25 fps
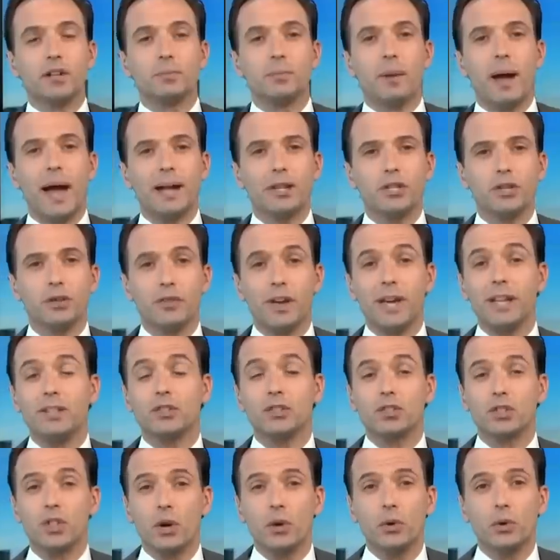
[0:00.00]
batch of its
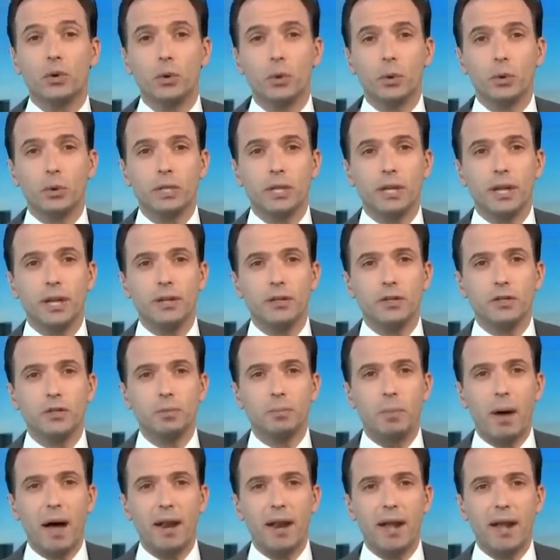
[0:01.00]
so called
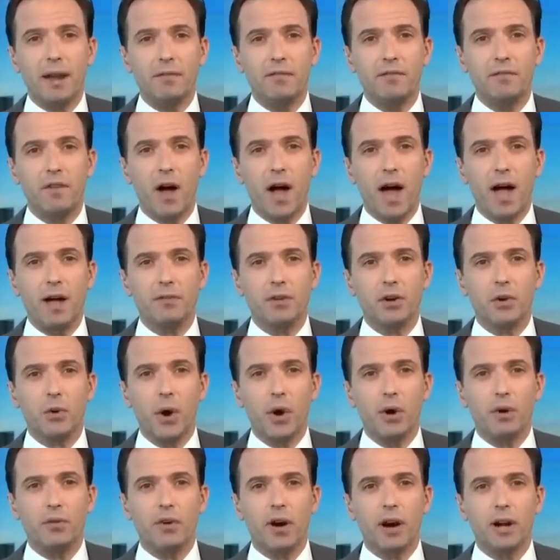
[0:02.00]
Sputnik 5
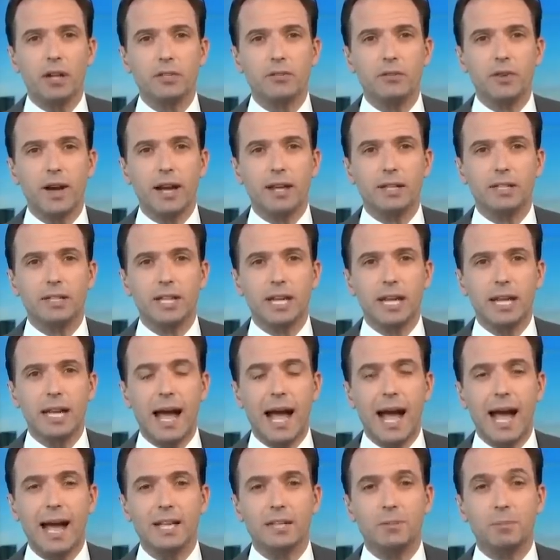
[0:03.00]
coronavirus vaccine
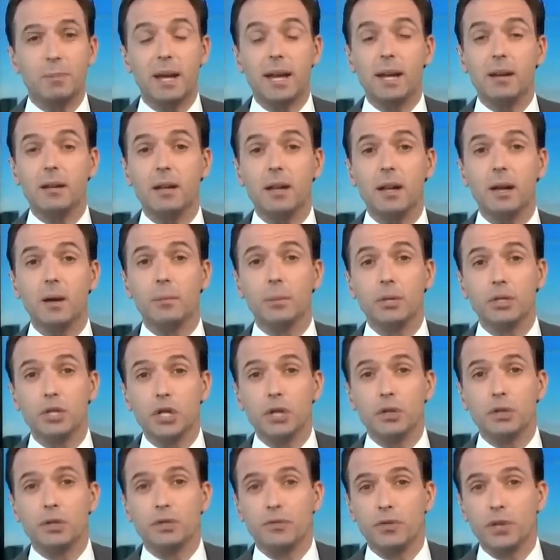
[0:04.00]
has been
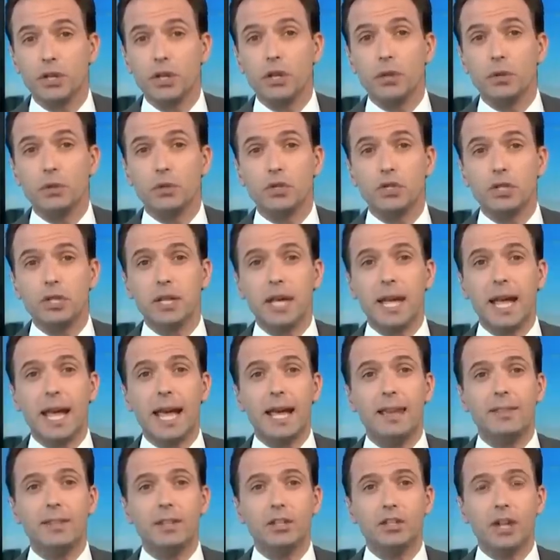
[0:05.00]
produced for use
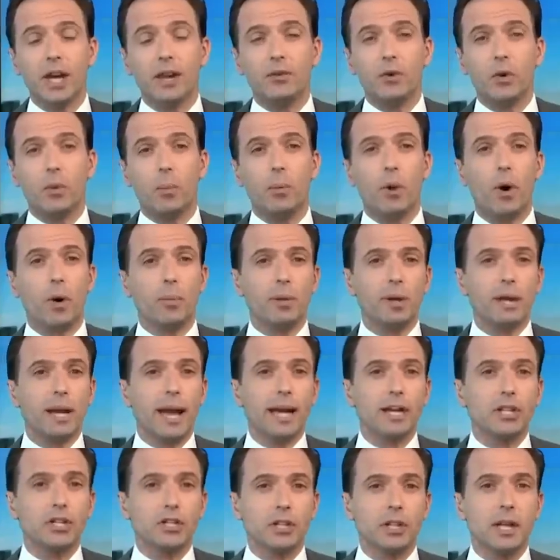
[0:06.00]
in the general
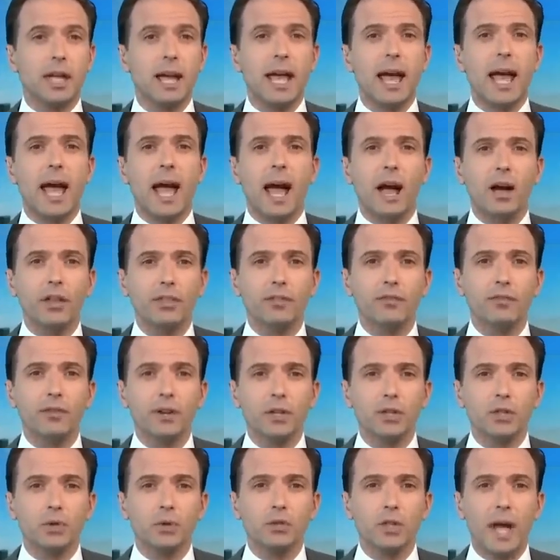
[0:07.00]
population. Health
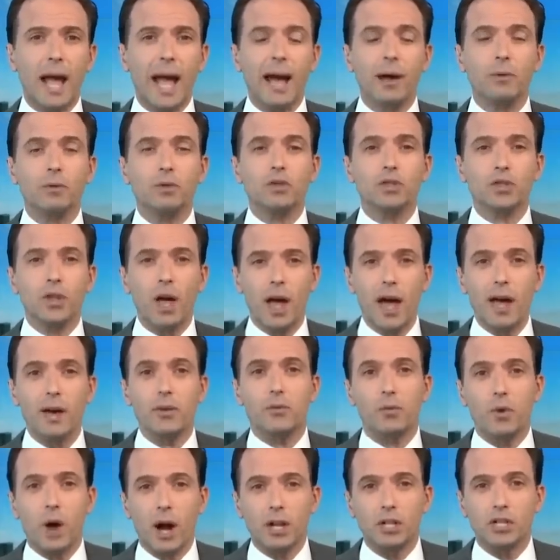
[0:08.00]
officials outside
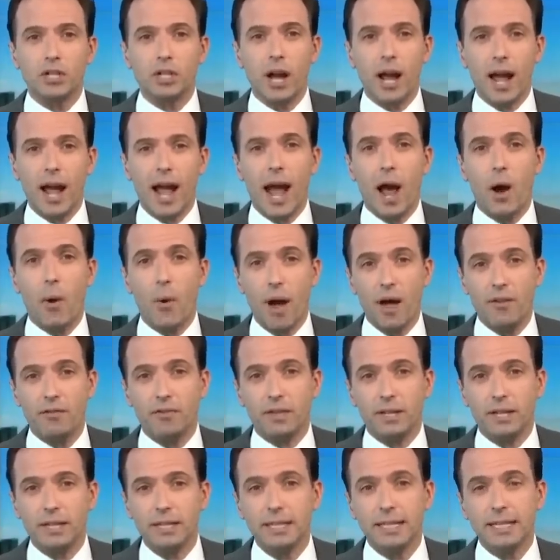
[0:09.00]
Russia,
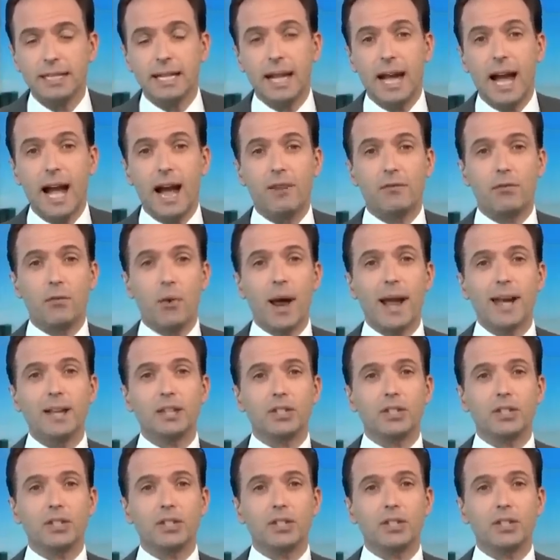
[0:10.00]
however, have raised